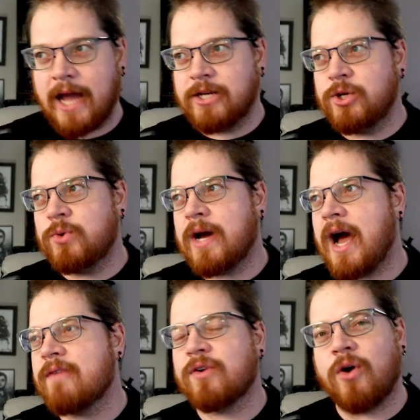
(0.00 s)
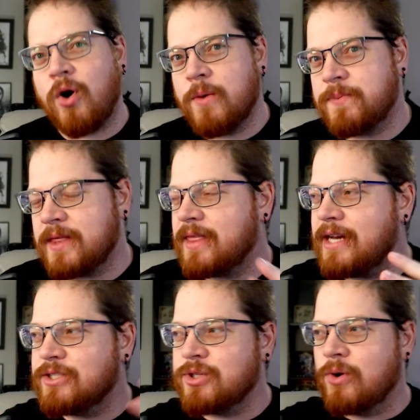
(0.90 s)
do, however, hope that they
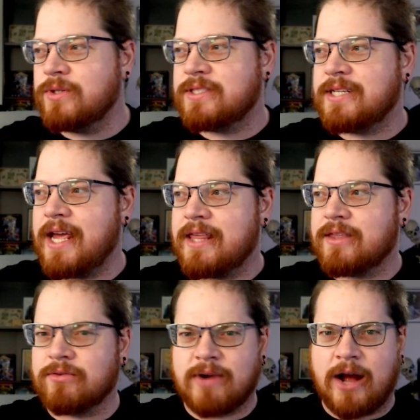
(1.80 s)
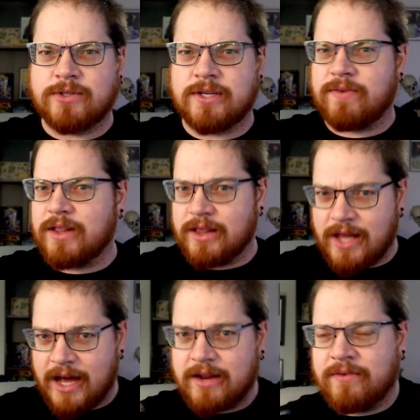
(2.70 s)
don't take the route of a
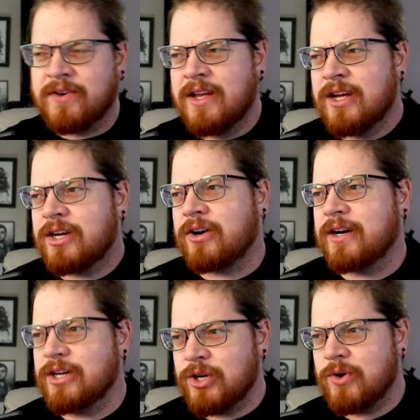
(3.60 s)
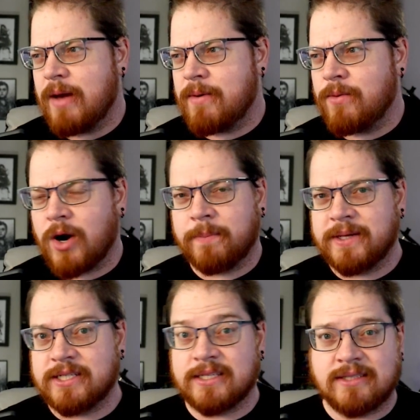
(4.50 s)
lot of current new
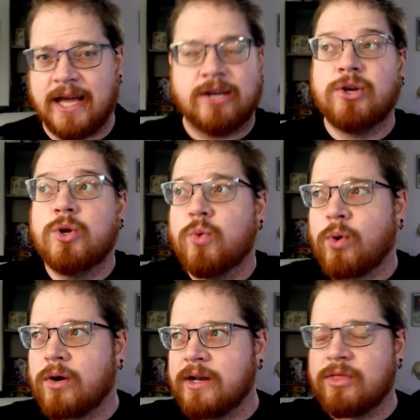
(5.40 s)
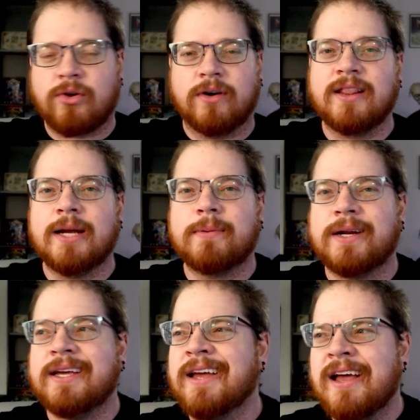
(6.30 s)
MMORPGs like New World and Throne
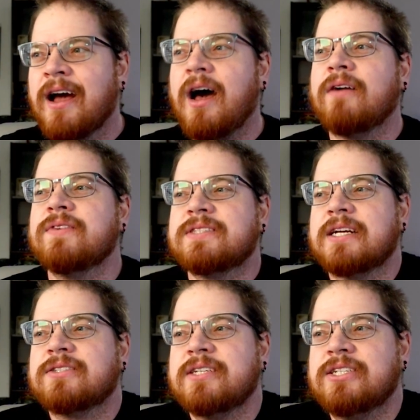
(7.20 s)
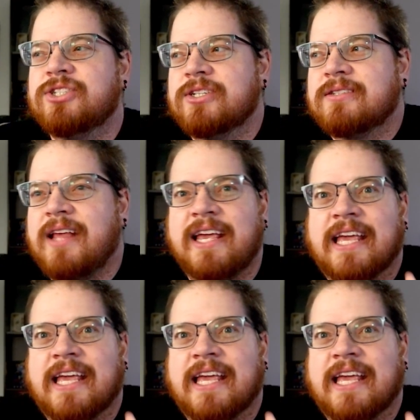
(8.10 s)
Liberty of essentially just like